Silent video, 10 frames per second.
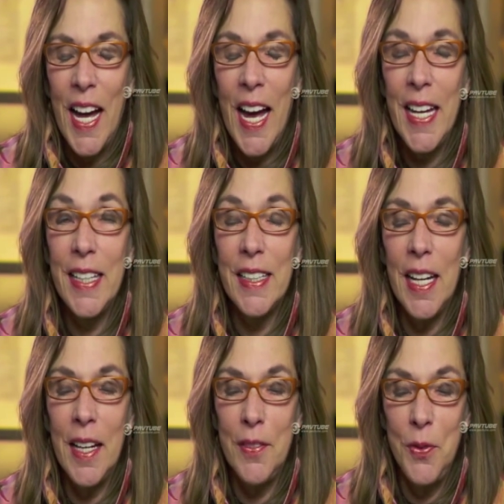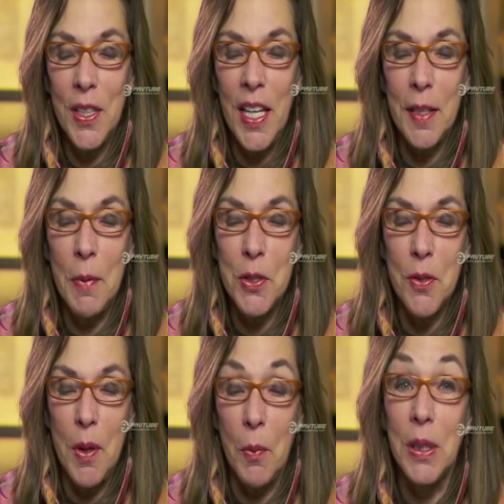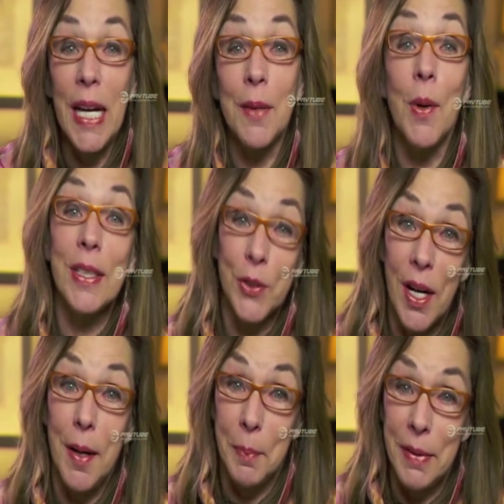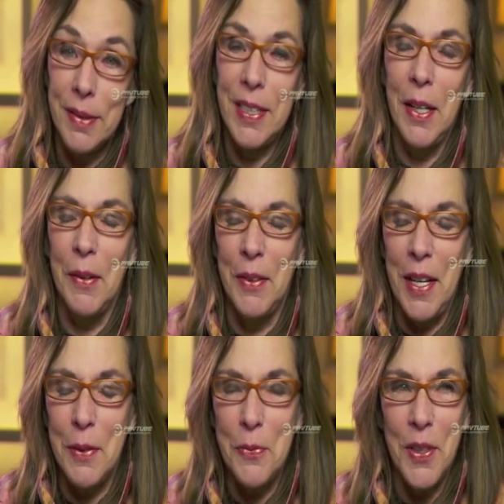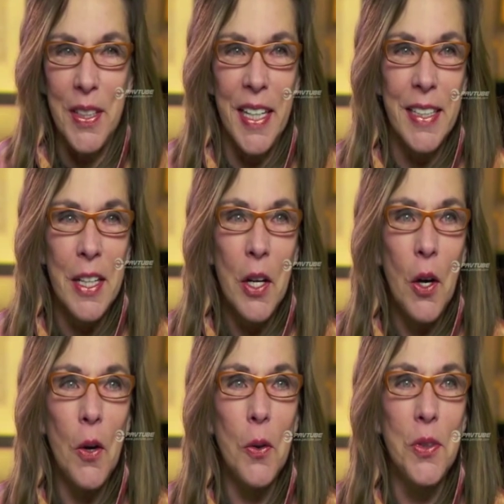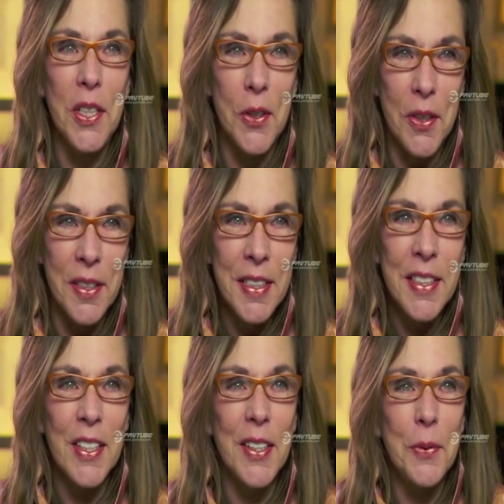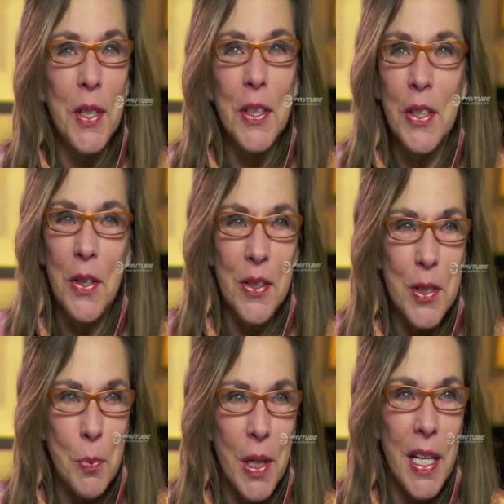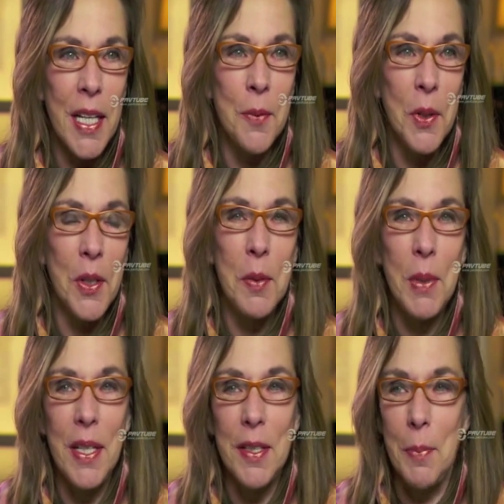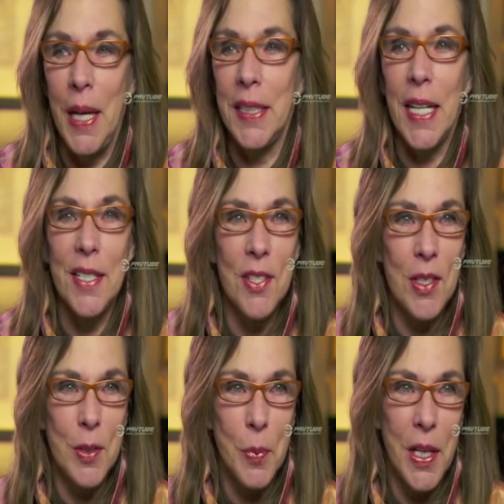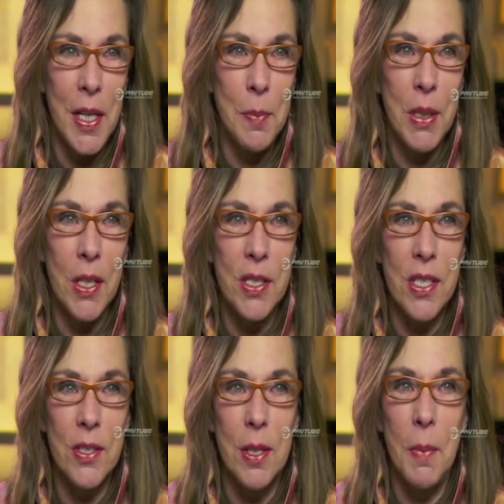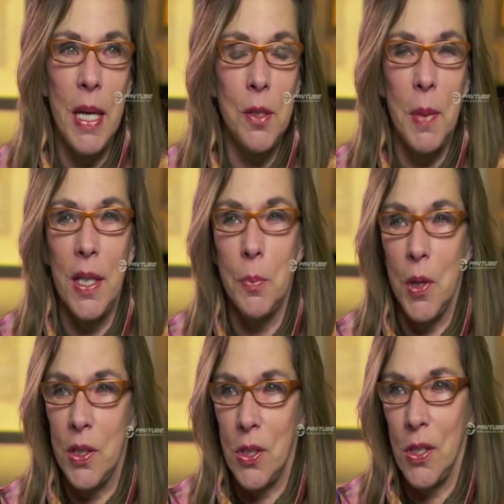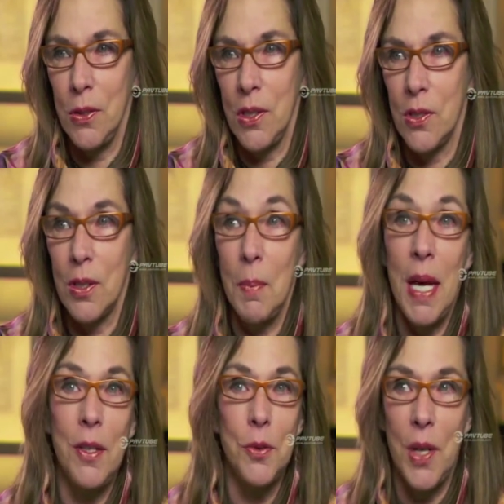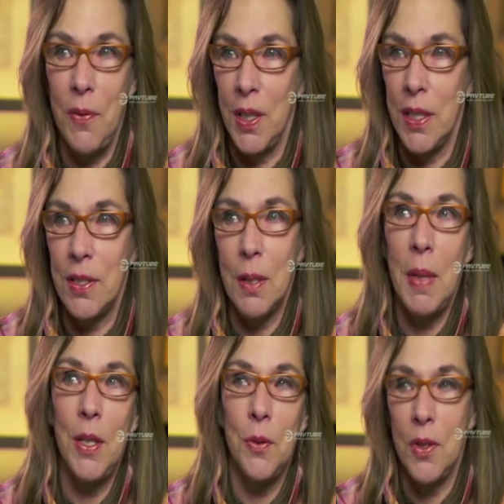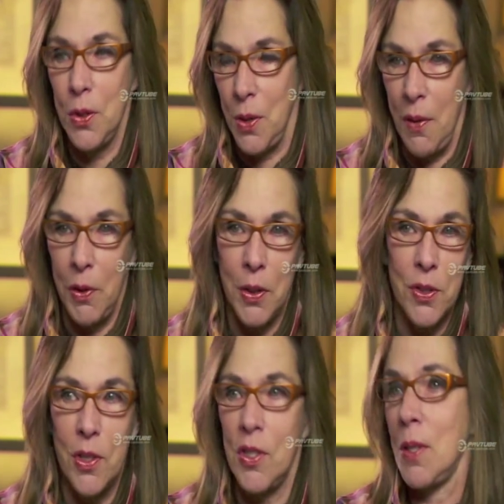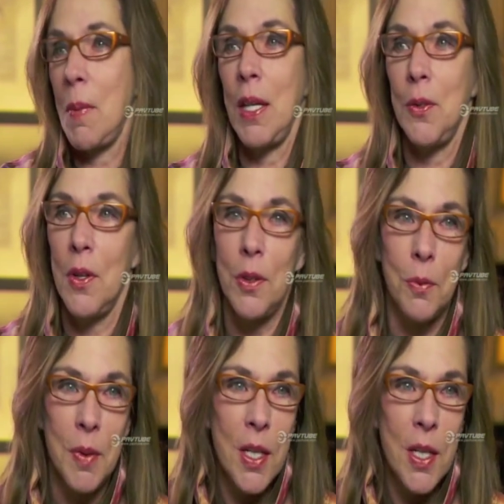I feel like most of them will not want to come. They will feel like, oh dear, we're going to go to this play and we're going to be the bad guys in this play because it's the men who buy the prostitutes, it's the men who traffic, it's the men who are the traffickers, it's the men who are the